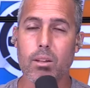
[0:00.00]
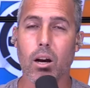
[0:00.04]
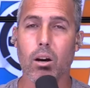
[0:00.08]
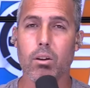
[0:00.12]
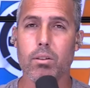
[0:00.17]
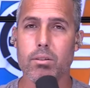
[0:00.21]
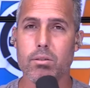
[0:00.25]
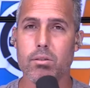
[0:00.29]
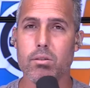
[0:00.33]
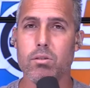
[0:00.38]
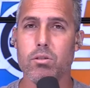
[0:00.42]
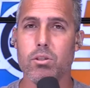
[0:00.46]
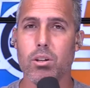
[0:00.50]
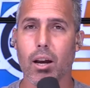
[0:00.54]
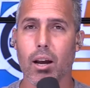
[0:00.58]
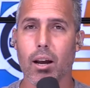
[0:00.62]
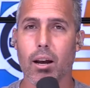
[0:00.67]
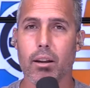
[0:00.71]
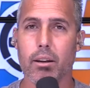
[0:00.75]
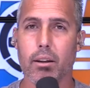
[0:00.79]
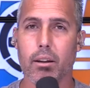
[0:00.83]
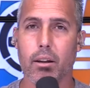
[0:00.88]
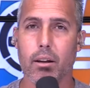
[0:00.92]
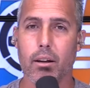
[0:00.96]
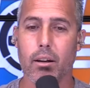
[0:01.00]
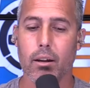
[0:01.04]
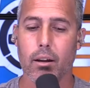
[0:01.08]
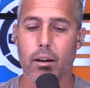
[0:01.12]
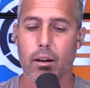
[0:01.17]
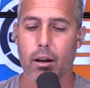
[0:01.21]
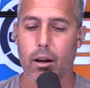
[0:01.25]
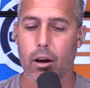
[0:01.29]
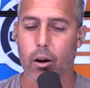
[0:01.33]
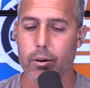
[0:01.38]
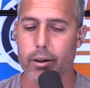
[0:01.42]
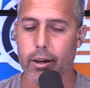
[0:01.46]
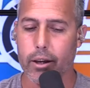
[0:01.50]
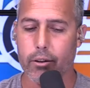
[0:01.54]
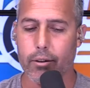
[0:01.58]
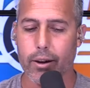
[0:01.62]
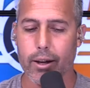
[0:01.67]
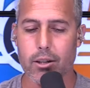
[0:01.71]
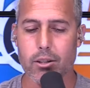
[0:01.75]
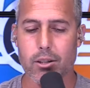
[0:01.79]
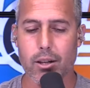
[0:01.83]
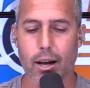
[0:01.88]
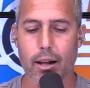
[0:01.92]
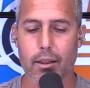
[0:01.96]
Oh, this is John. Okay,
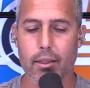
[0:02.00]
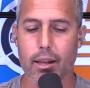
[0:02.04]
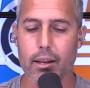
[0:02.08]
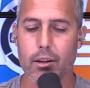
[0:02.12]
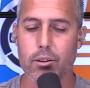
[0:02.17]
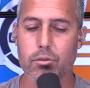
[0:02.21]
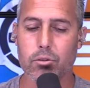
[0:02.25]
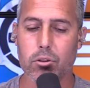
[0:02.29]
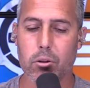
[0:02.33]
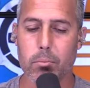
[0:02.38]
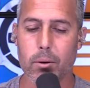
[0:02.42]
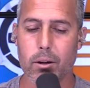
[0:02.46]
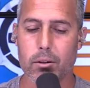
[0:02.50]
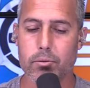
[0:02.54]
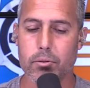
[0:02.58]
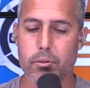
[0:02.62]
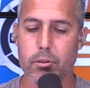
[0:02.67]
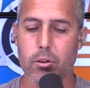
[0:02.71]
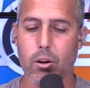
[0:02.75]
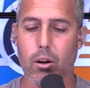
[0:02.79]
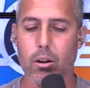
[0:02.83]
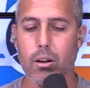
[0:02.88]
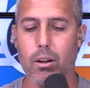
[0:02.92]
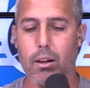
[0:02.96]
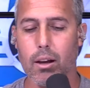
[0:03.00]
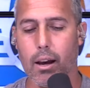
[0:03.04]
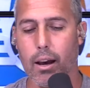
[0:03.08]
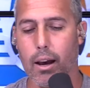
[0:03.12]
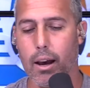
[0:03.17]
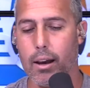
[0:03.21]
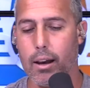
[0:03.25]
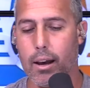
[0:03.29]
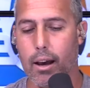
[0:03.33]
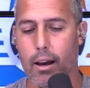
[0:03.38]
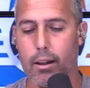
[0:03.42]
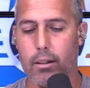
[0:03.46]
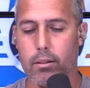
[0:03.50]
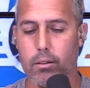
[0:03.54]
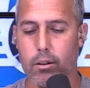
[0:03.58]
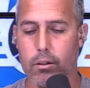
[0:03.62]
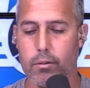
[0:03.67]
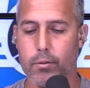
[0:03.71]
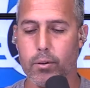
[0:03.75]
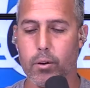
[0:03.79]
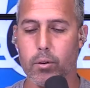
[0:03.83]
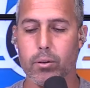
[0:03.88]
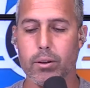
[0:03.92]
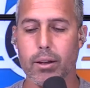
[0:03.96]
great, John. Thank you so much for calling. I
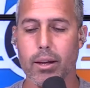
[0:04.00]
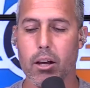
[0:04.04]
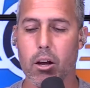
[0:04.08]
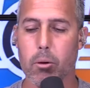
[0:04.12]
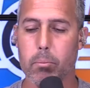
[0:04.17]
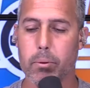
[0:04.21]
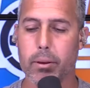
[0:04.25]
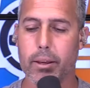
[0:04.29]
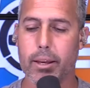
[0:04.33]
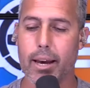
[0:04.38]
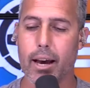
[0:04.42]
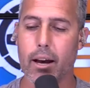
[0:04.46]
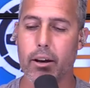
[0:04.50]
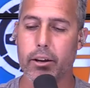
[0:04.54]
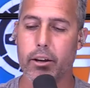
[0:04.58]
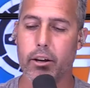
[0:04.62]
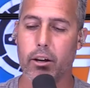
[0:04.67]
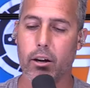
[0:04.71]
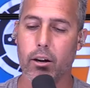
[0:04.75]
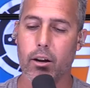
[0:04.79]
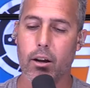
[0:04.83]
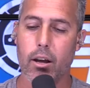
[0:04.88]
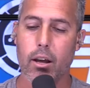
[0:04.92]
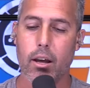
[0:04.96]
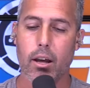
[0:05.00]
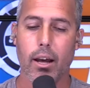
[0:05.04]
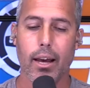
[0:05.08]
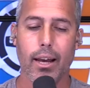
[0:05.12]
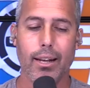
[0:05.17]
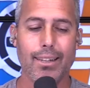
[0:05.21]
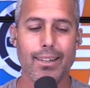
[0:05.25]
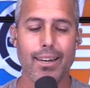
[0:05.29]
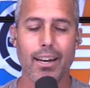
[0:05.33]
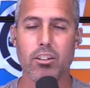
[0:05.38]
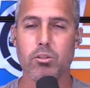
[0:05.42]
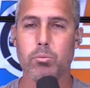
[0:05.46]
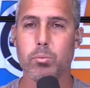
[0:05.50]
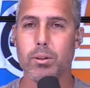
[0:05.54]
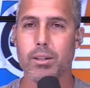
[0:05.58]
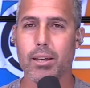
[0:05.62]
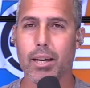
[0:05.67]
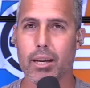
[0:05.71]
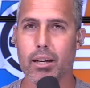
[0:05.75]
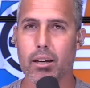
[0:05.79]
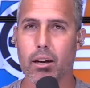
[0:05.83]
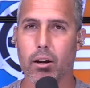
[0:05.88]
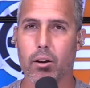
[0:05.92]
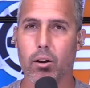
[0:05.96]
look forward to helping you out here. In case we
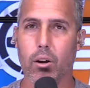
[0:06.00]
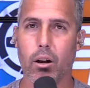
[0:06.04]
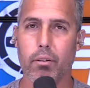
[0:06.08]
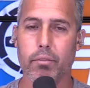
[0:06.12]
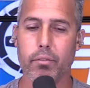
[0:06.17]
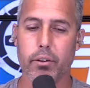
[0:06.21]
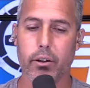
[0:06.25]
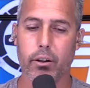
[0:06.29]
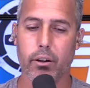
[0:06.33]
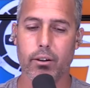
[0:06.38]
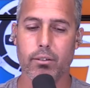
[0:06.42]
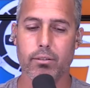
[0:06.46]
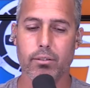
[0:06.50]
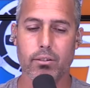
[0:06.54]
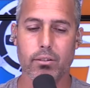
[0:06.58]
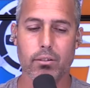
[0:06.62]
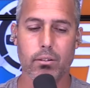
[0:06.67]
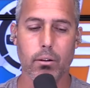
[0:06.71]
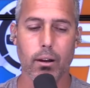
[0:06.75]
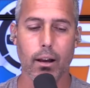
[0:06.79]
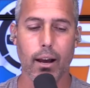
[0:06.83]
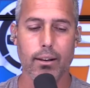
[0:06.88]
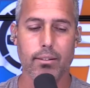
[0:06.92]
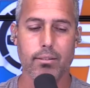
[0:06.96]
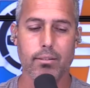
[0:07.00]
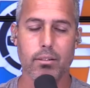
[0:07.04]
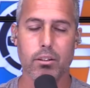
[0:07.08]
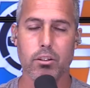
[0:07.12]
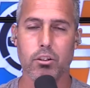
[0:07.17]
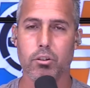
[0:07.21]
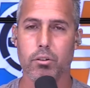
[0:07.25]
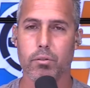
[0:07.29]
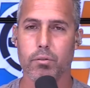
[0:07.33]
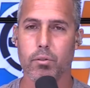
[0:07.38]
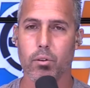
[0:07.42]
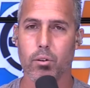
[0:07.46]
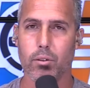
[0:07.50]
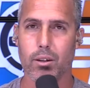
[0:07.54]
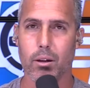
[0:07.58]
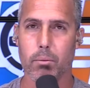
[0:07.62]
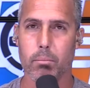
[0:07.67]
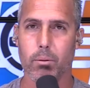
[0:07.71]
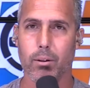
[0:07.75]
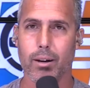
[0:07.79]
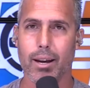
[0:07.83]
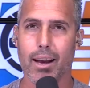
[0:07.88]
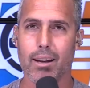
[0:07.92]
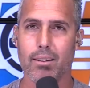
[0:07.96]
get cut off here, I see your phone
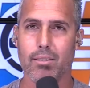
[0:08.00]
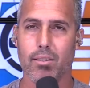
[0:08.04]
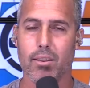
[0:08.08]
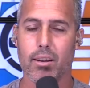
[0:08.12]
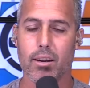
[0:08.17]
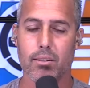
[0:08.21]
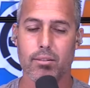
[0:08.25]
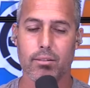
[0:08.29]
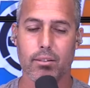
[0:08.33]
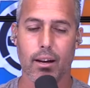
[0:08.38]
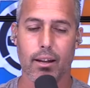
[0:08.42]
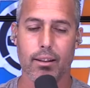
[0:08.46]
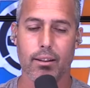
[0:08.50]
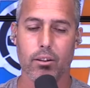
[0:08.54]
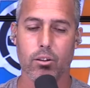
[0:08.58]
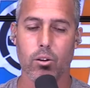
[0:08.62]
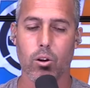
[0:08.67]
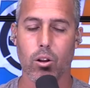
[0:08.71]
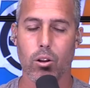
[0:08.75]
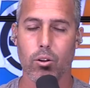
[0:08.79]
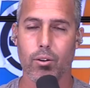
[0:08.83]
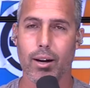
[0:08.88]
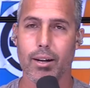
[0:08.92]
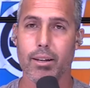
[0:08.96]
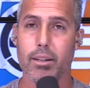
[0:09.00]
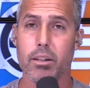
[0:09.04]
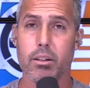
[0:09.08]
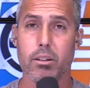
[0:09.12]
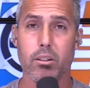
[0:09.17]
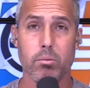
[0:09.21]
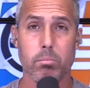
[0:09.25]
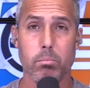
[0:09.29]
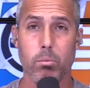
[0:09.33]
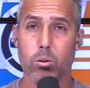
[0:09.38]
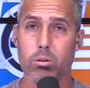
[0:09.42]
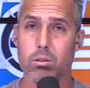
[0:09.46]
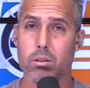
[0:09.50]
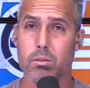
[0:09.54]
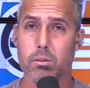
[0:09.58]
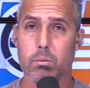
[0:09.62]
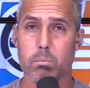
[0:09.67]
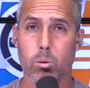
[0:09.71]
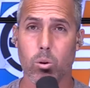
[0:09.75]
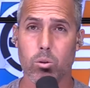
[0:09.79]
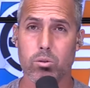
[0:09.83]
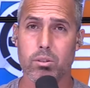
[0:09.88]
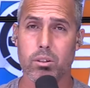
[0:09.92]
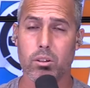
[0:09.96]
number as this on the caller ID, because most
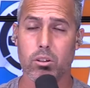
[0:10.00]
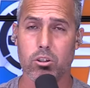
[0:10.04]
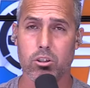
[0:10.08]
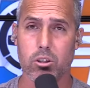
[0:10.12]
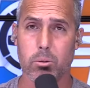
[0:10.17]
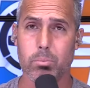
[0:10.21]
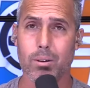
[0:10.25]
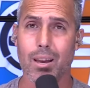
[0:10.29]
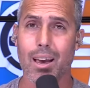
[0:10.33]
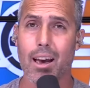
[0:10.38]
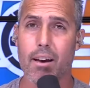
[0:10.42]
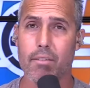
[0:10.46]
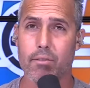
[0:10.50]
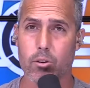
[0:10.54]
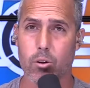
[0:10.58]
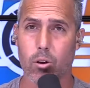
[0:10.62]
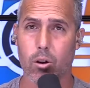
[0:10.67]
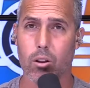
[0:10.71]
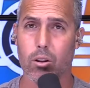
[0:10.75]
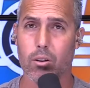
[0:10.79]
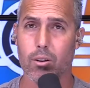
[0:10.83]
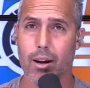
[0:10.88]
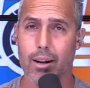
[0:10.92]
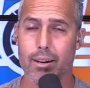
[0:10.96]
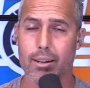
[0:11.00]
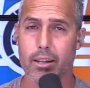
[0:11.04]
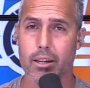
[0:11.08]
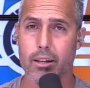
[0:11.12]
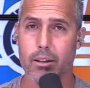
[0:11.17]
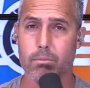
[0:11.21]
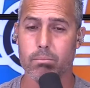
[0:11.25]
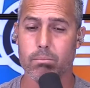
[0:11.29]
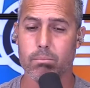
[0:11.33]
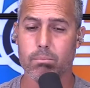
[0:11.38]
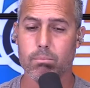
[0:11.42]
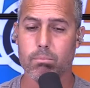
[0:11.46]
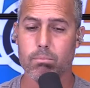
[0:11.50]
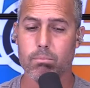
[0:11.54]
dealerships have caller ID.